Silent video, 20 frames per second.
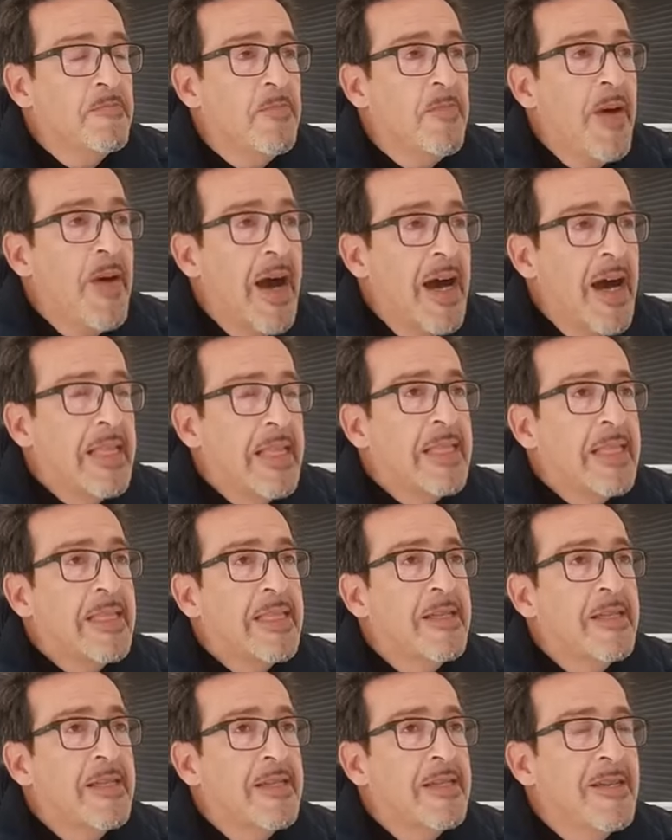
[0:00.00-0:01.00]
But
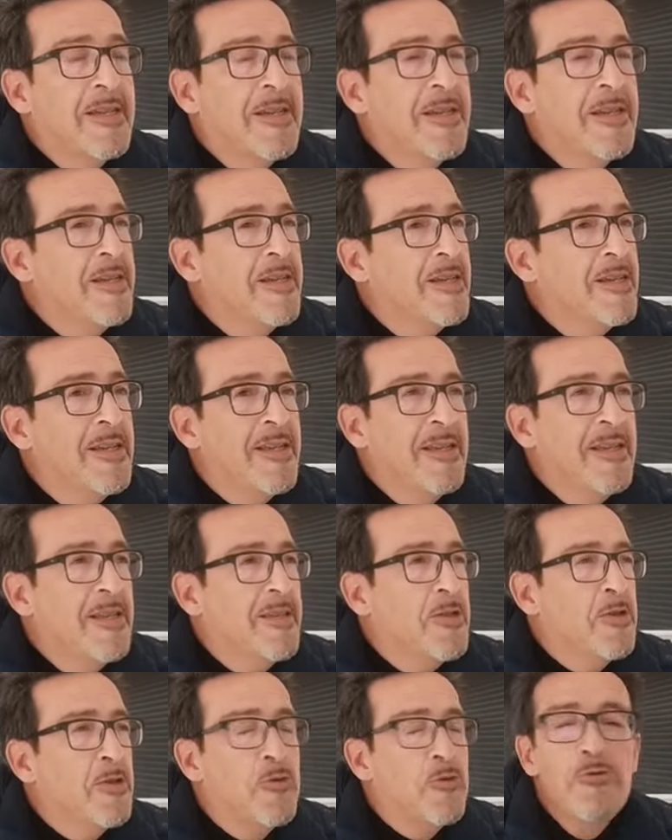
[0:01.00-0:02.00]

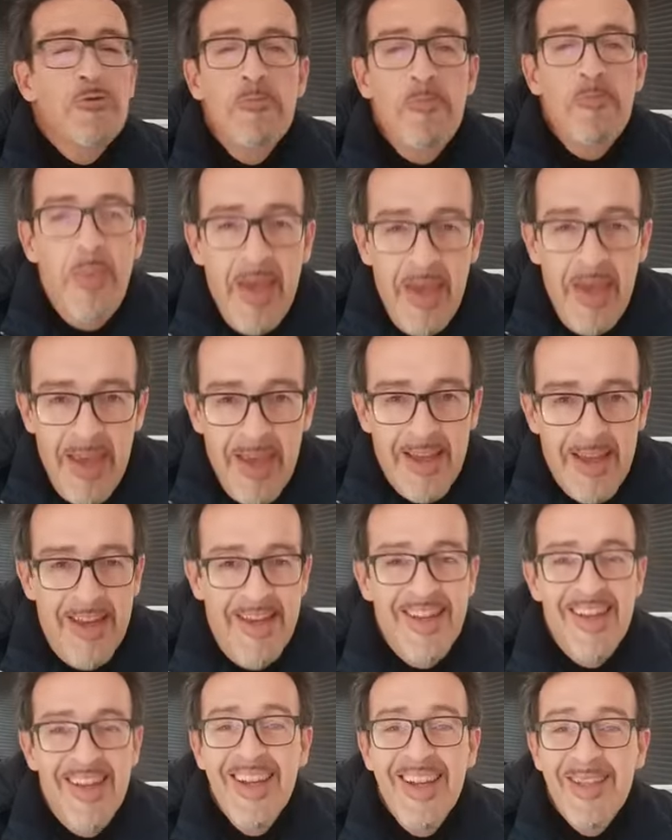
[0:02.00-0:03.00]
it's too big
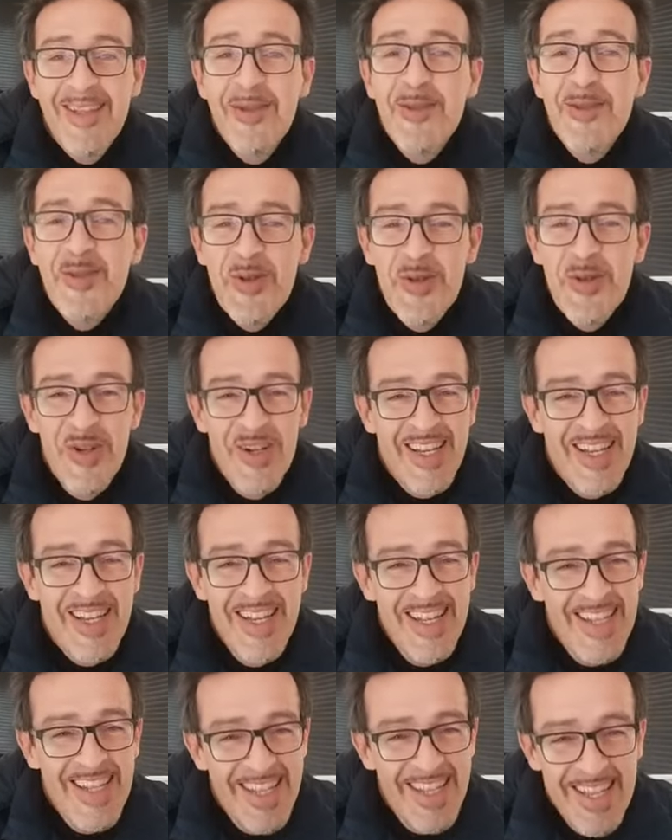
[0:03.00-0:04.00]
to talk
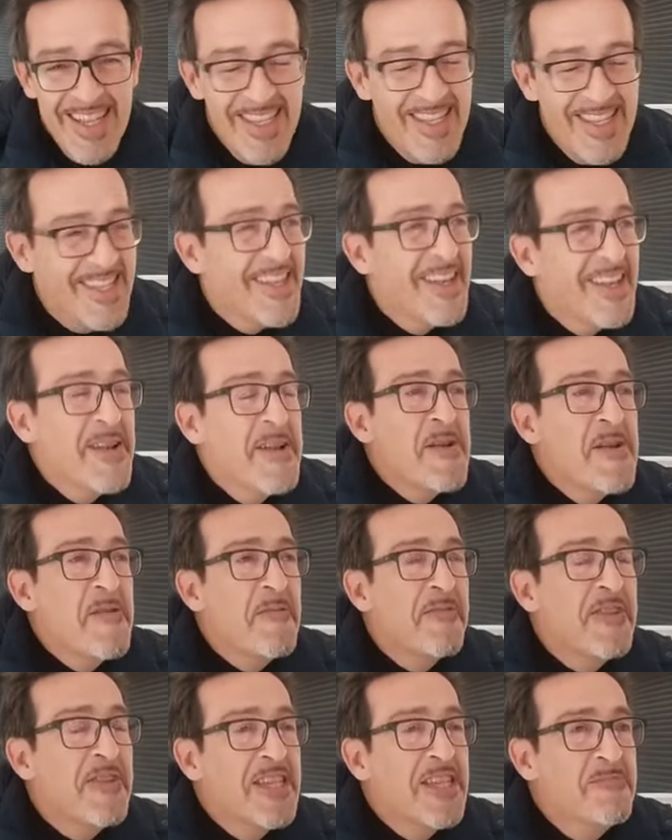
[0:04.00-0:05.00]
in this
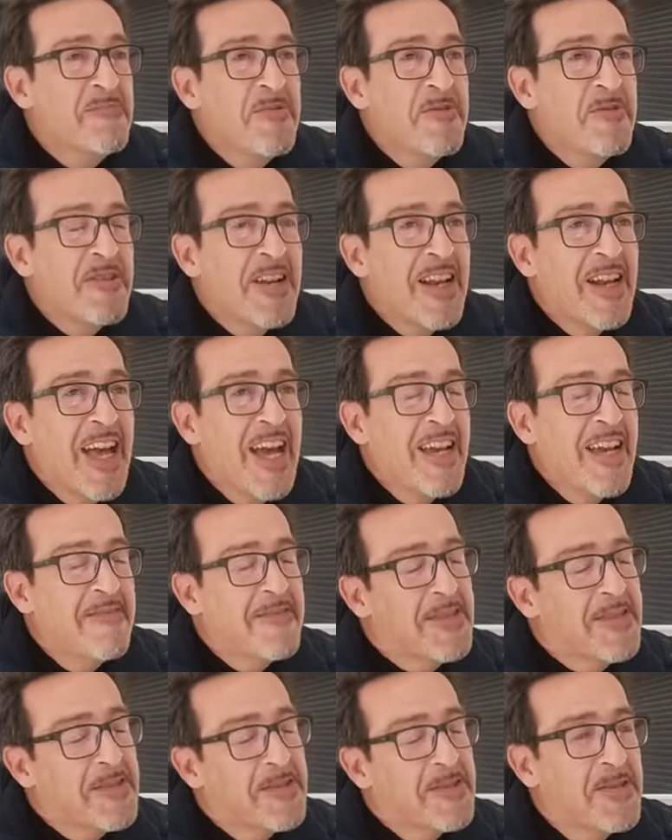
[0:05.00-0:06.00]
Facebook Live,
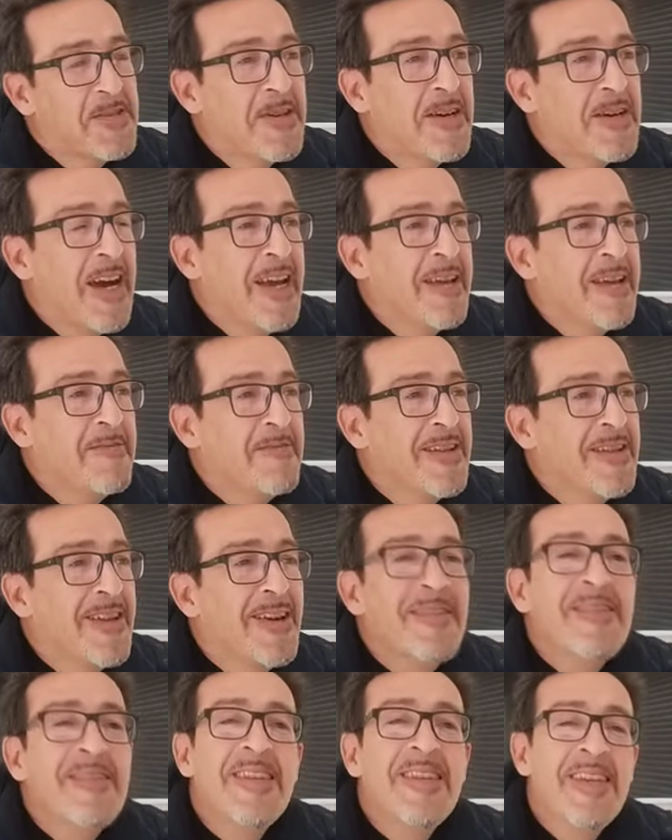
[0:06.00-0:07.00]
so I will
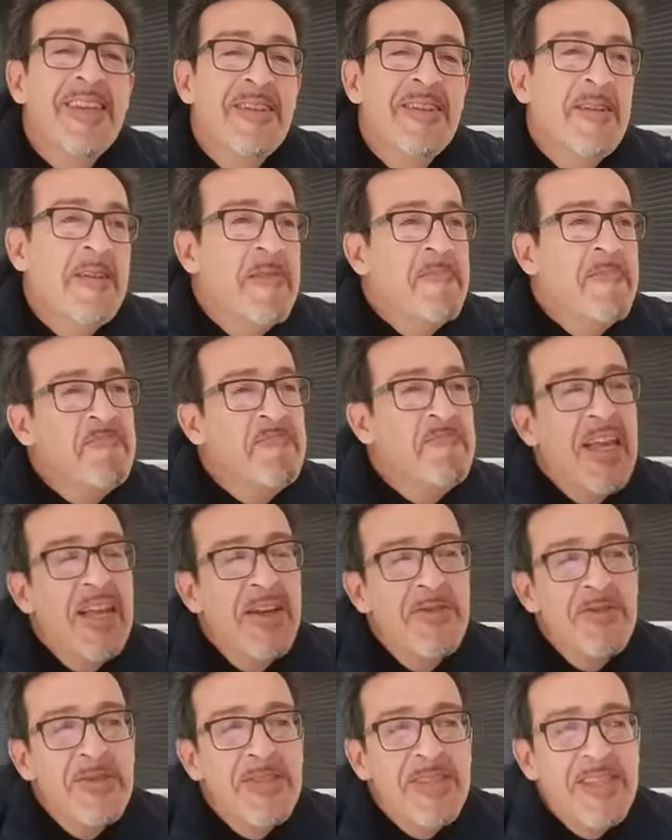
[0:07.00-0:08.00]
only tell
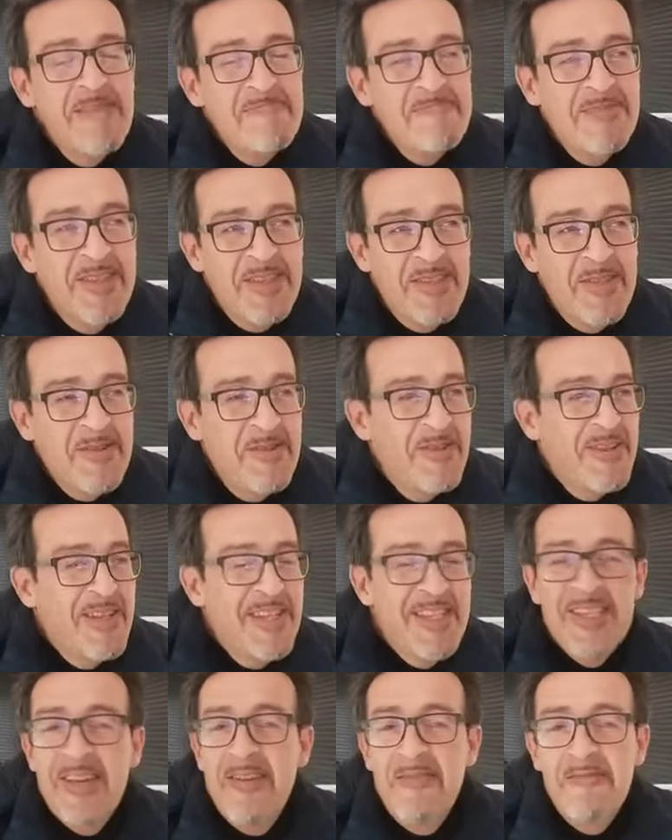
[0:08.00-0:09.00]
you some
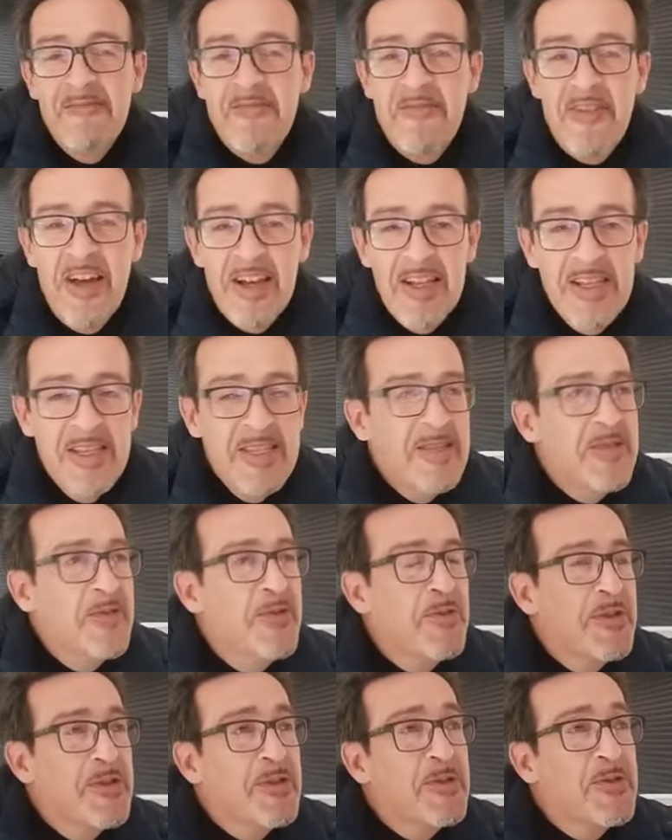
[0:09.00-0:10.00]
stories, some funny
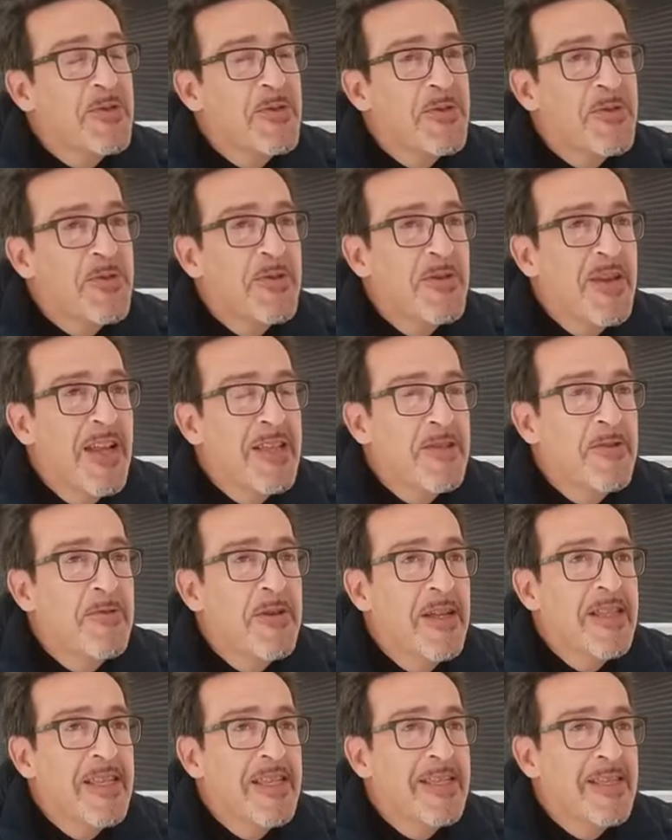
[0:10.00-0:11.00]
stories to let you
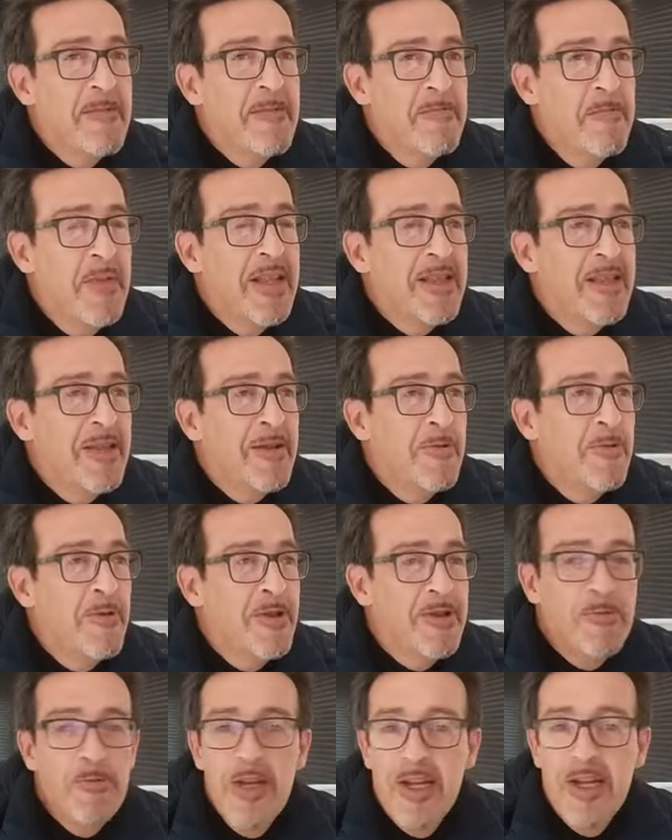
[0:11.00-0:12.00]
understand better
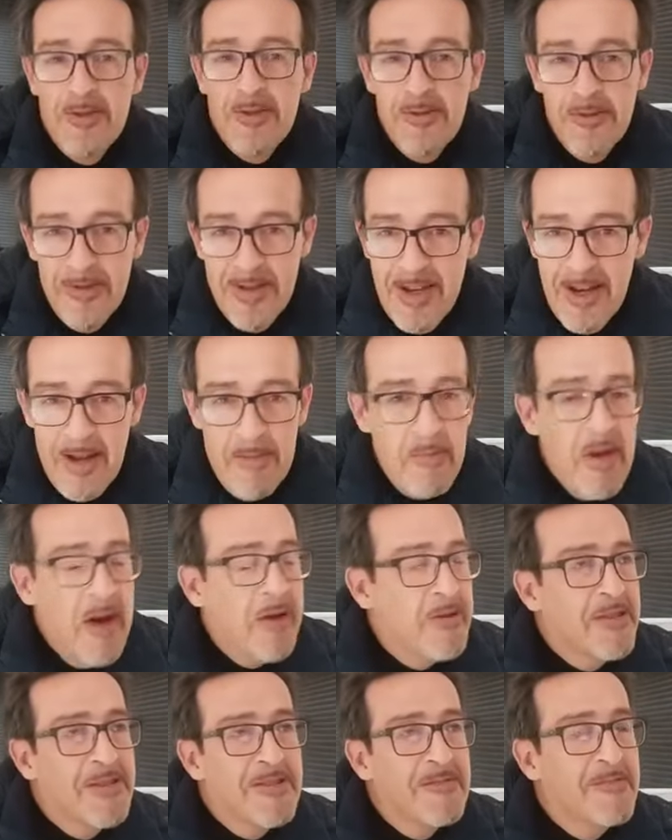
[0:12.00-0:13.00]
what we are talking
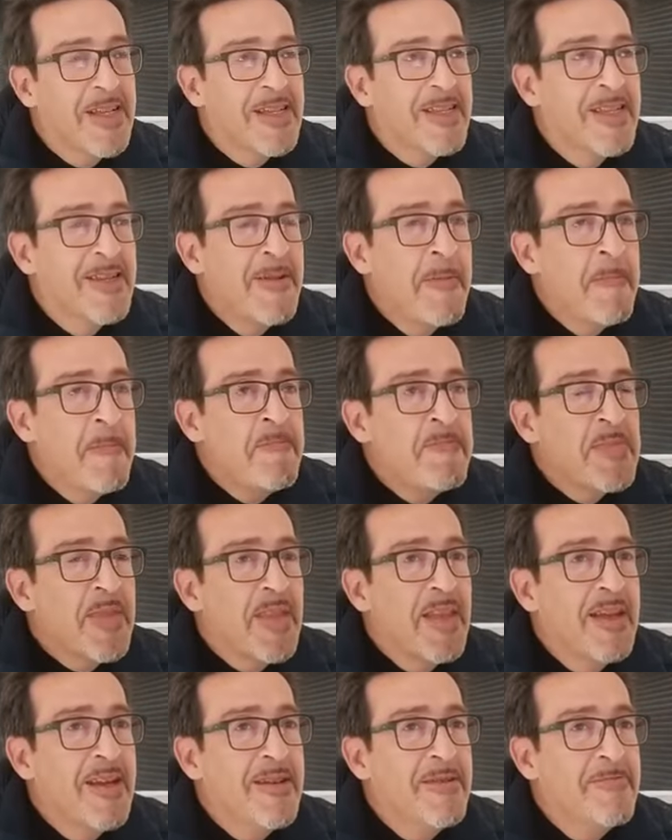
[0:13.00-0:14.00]
about, but
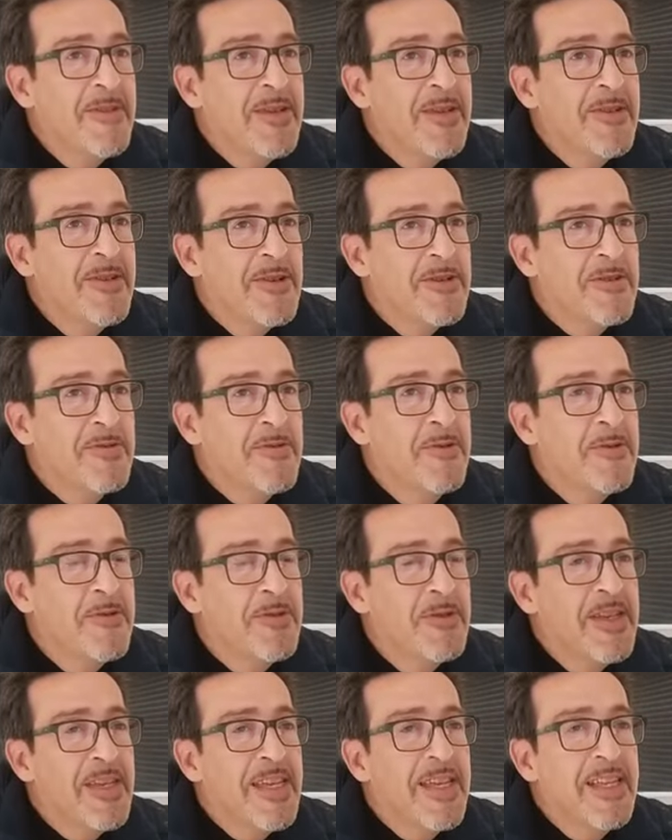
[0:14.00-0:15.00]
I will not
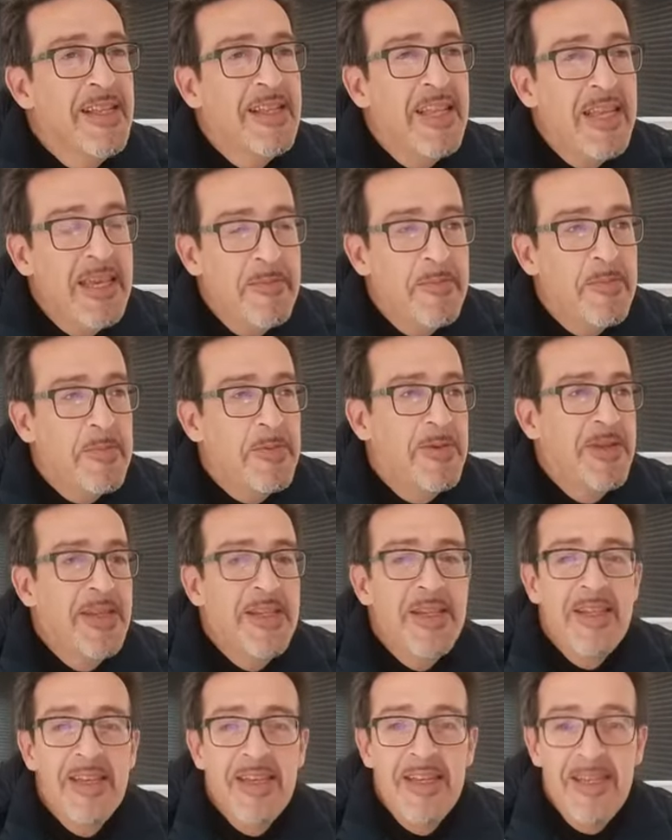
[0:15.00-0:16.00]
go in deep
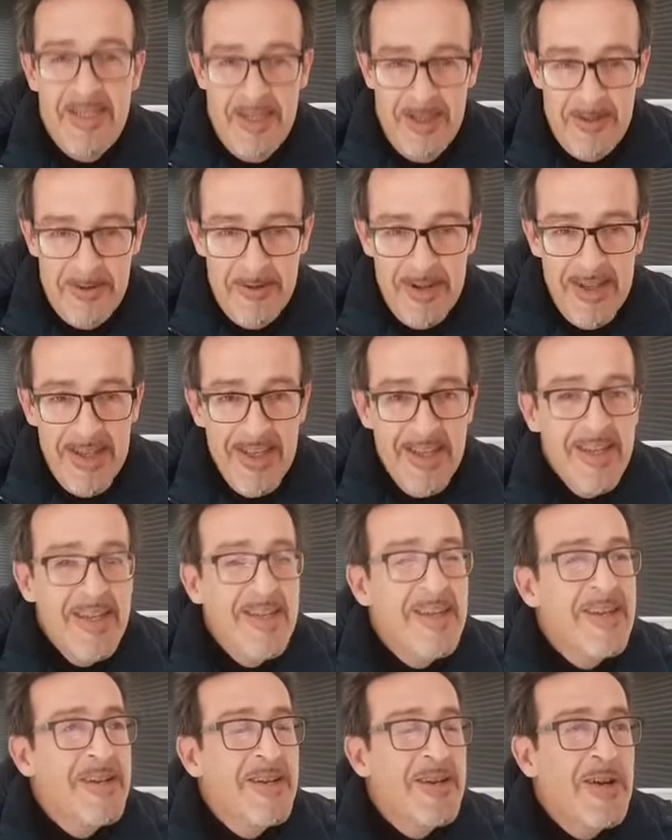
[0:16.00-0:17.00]
in the history
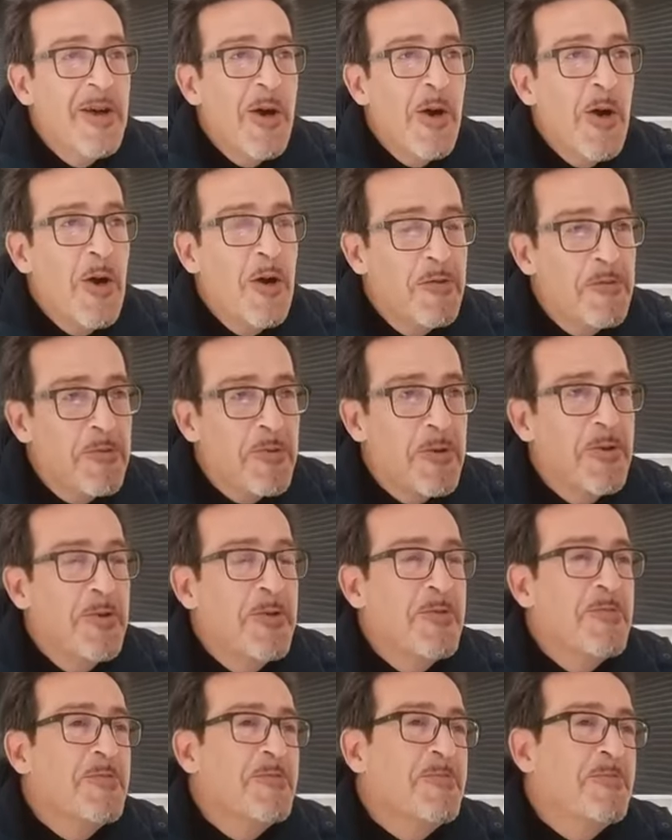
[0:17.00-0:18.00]
of
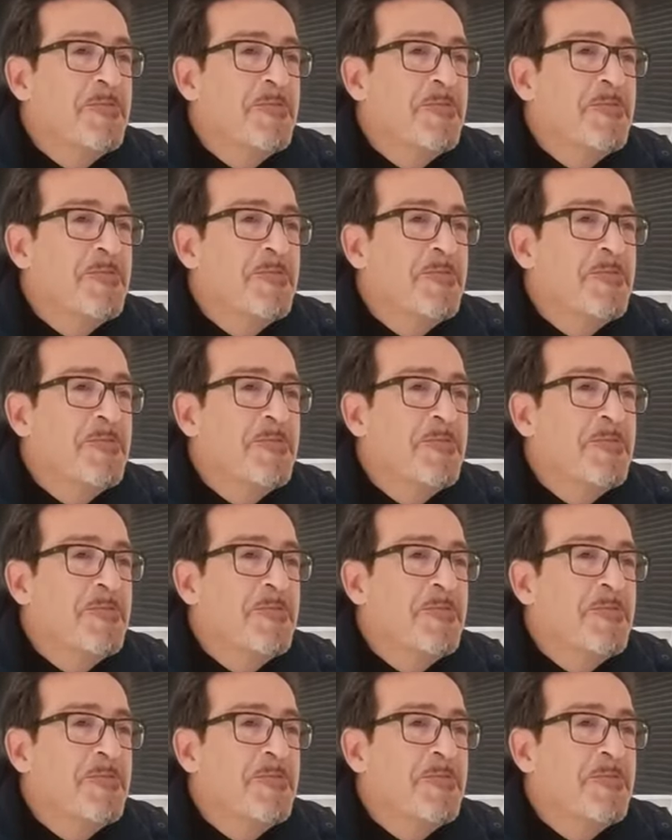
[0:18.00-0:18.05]
Rome.